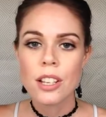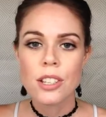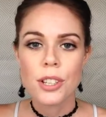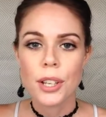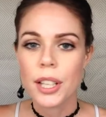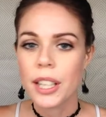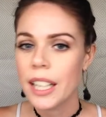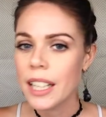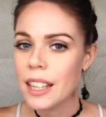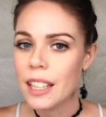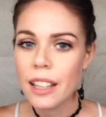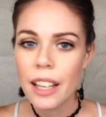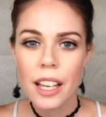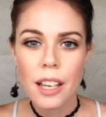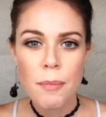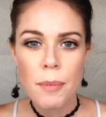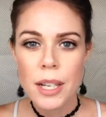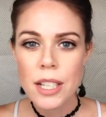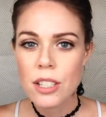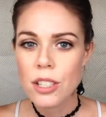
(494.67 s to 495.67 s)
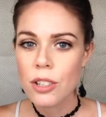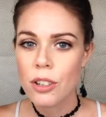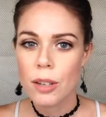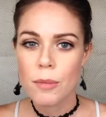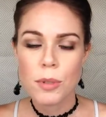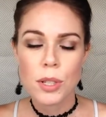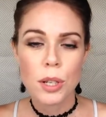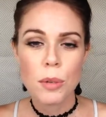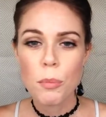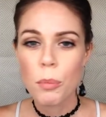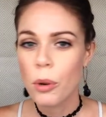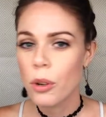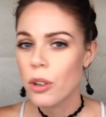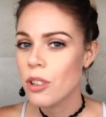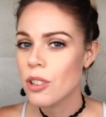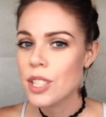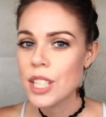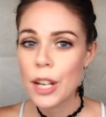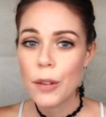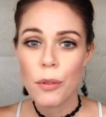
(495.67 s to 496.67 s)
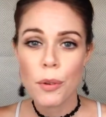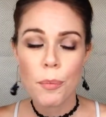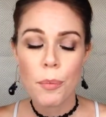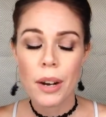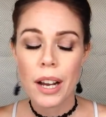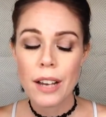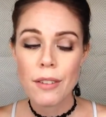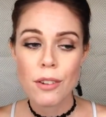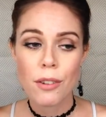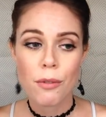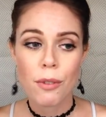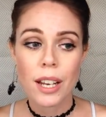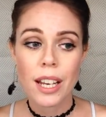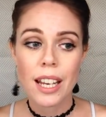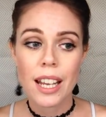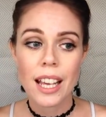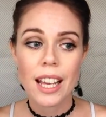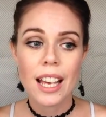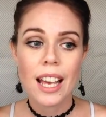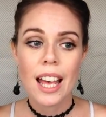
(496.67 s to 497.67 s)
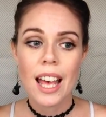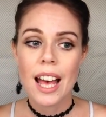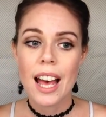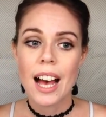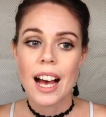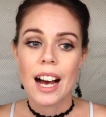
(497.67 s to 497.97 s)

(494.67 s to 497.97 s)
So, click the link in my description, book yourself a private reading.